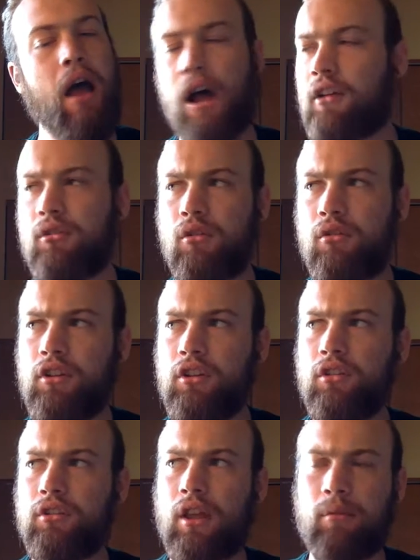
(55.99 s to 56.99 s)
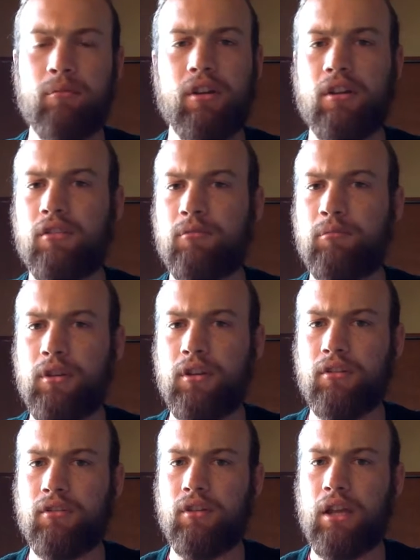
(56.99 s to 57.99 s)
I don't know if he learned that because of being
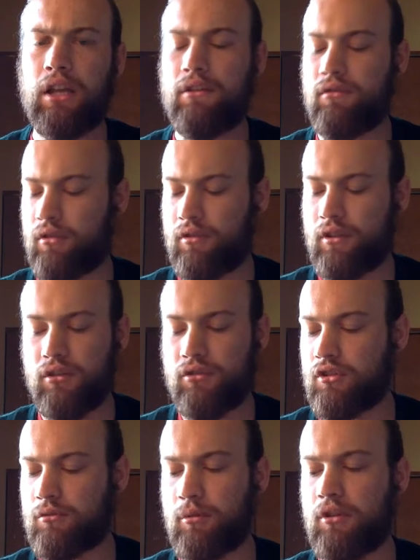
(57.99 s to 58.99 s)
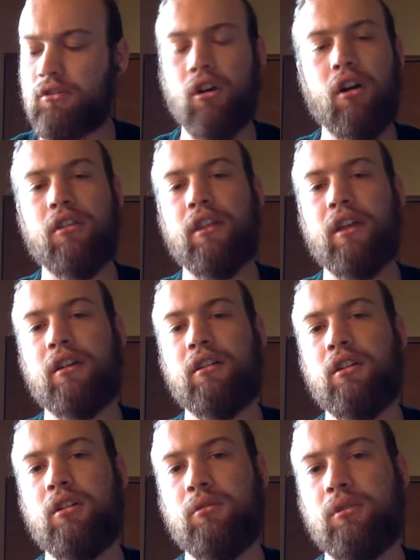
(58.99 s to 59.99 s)
a slave or if he had just been taught that
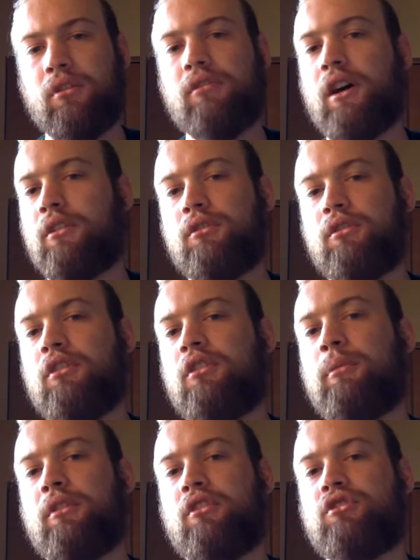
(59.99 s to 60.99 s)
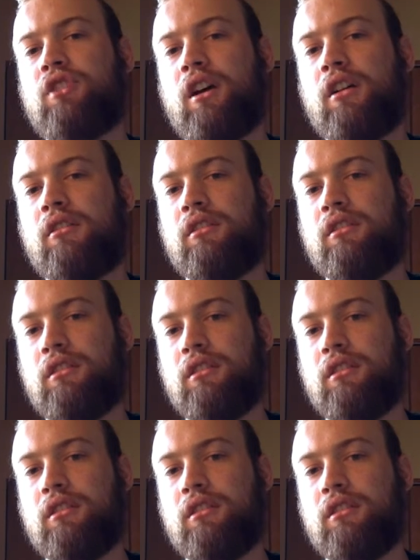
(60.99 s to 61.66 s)
with a value system as a child.